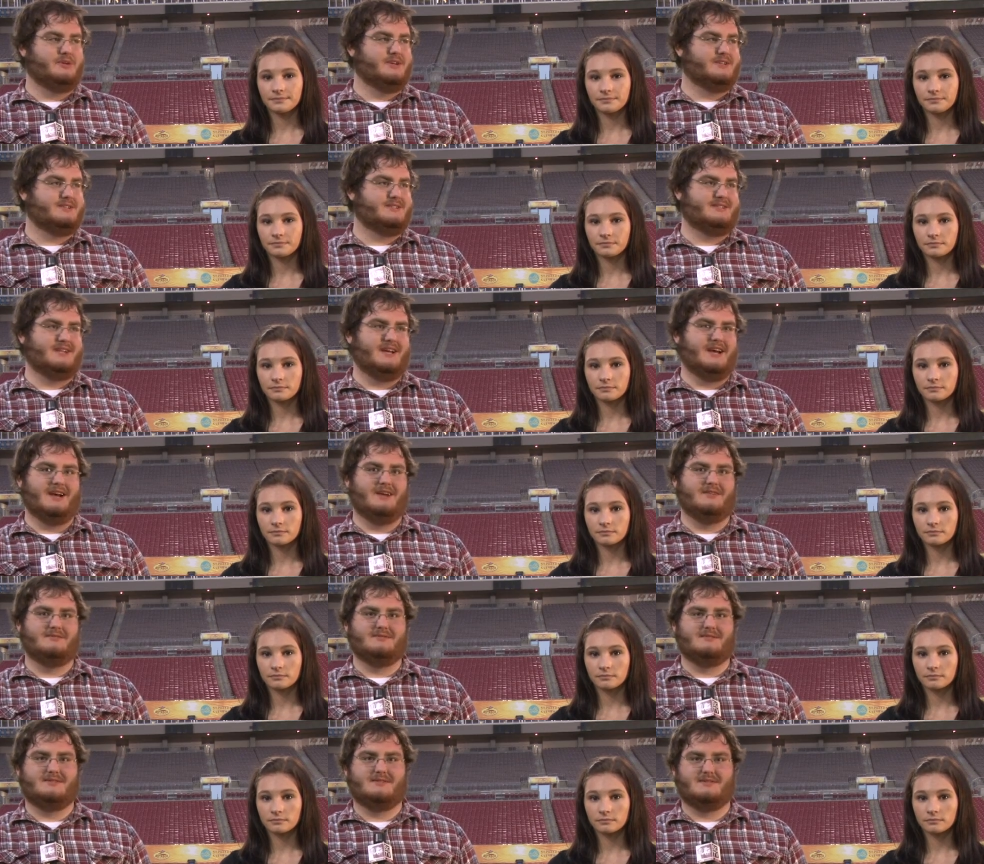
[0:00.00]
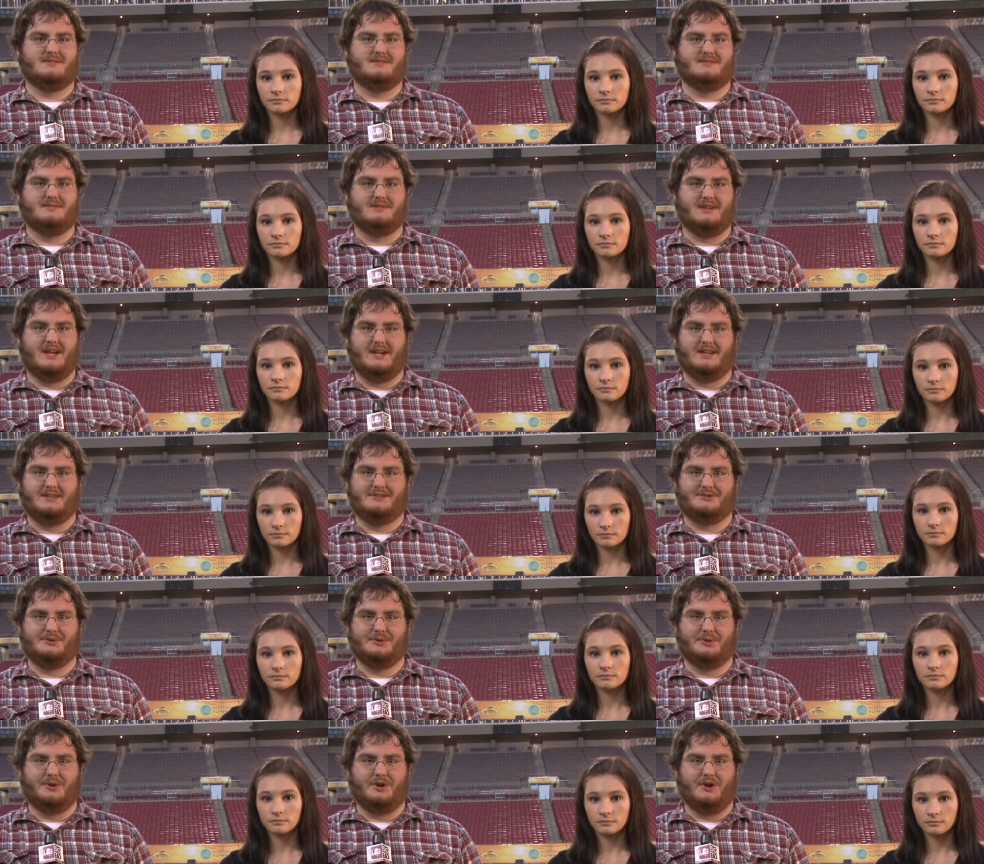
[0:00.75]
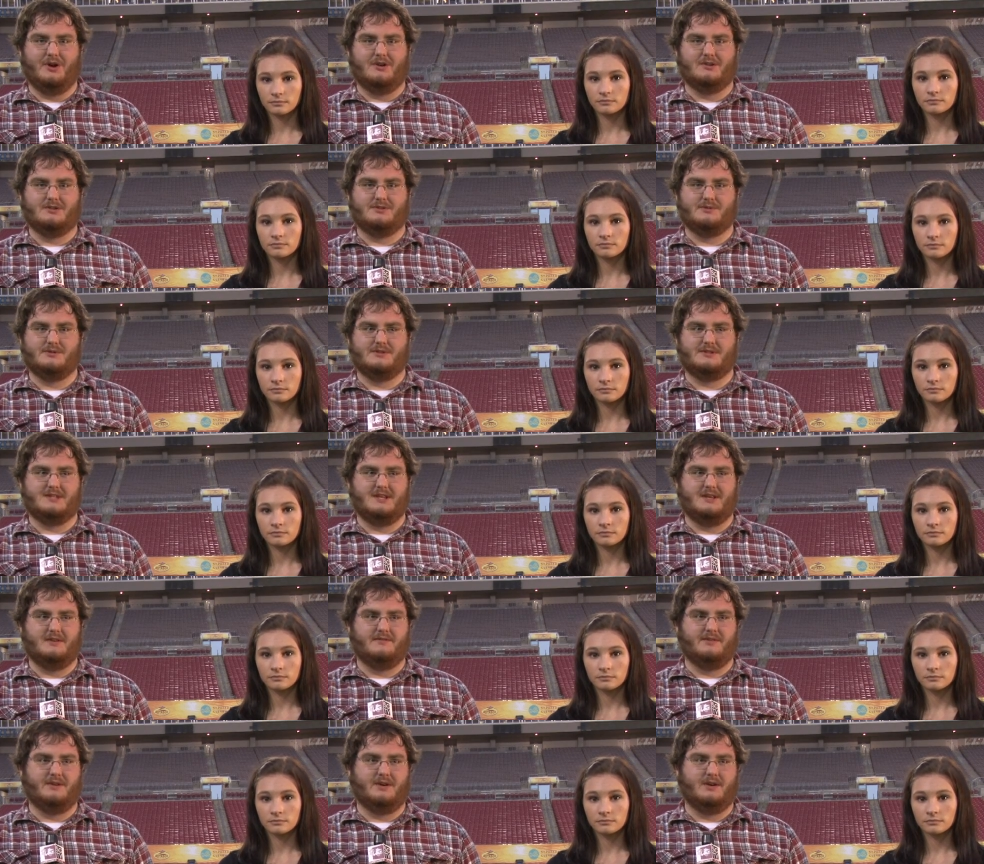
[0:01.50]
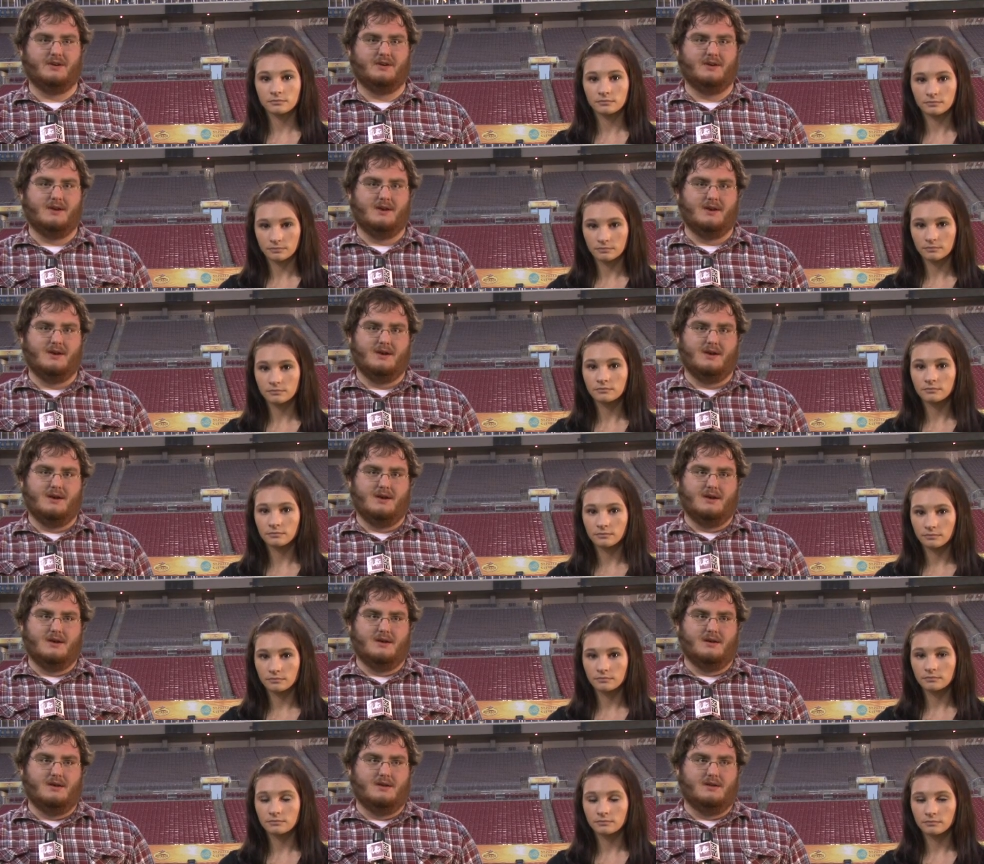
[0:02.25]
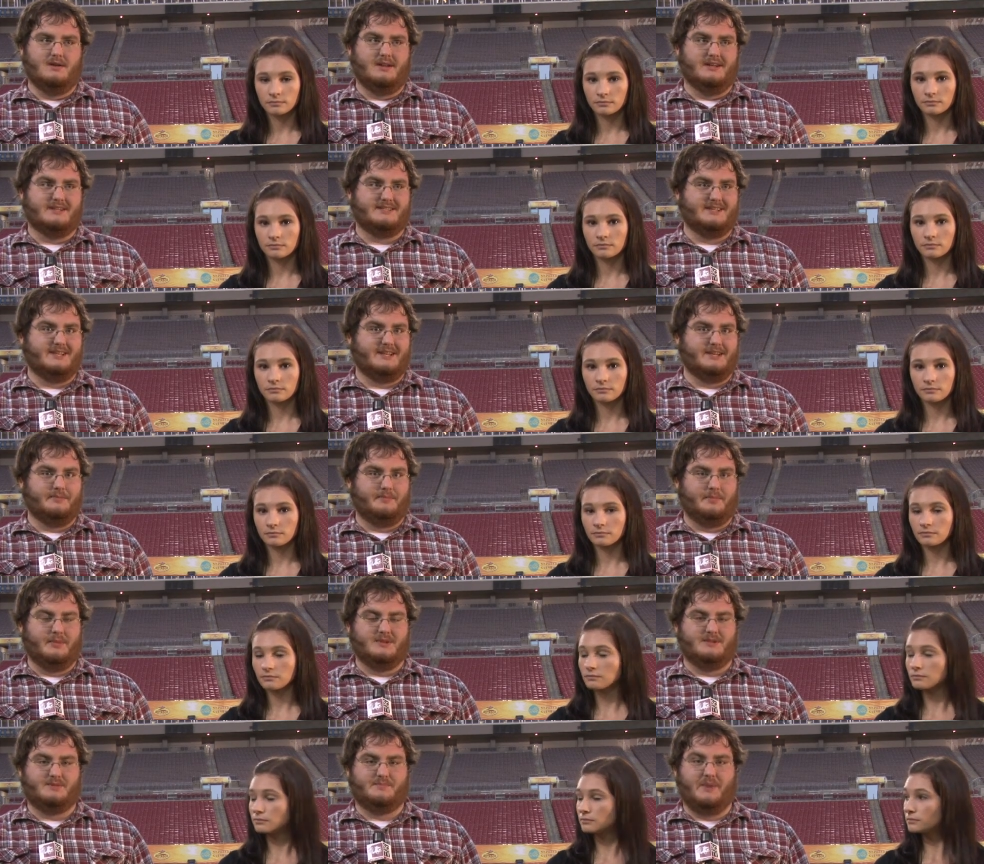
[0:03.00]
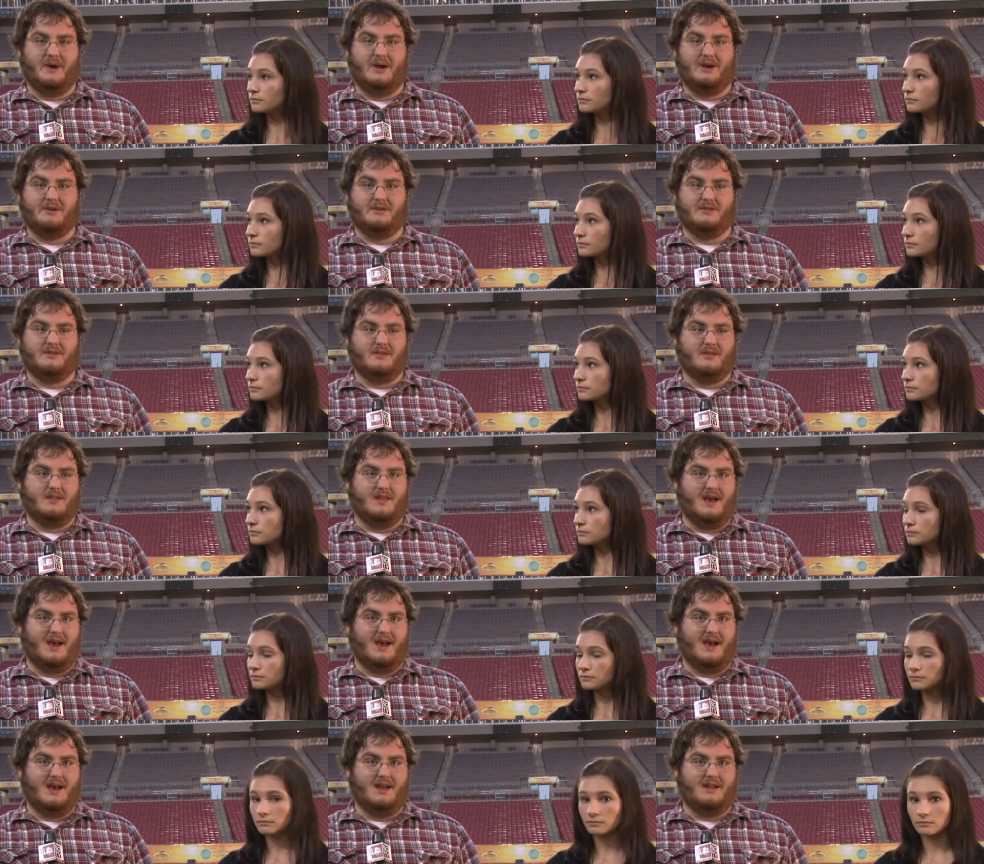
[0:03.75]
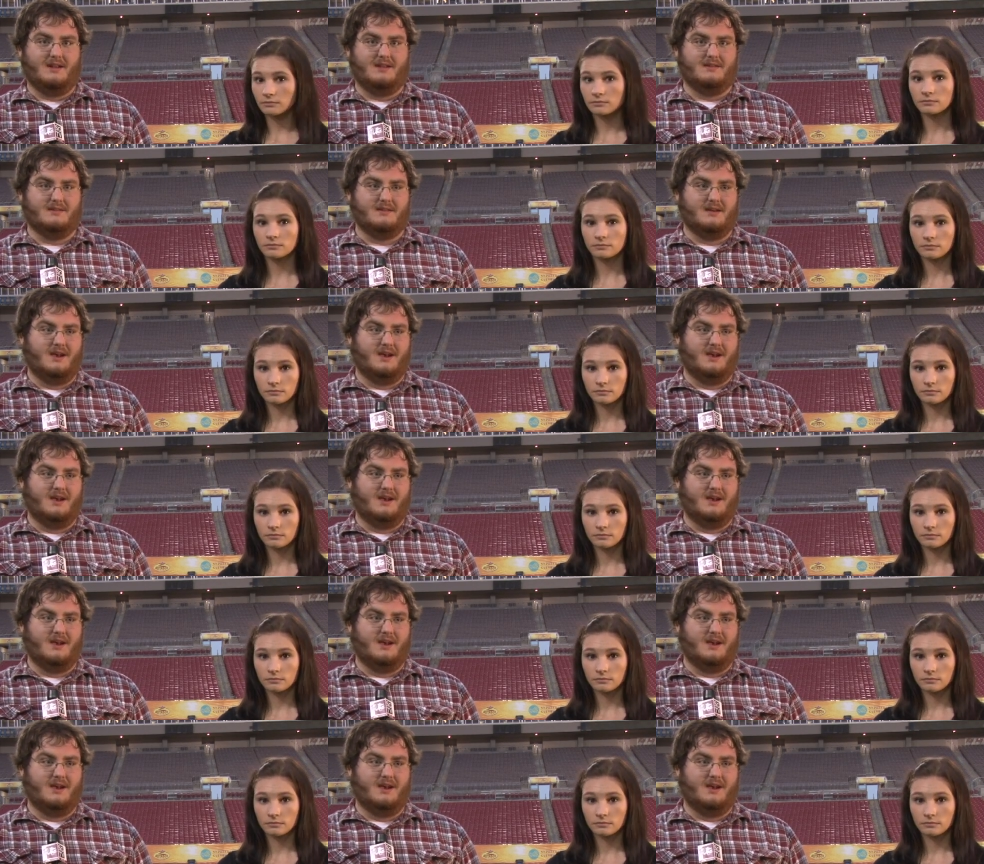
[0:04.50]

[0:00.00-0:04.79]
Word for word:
Speaker 1: touchdowns, 92 yards receiving doesn't get much better than that.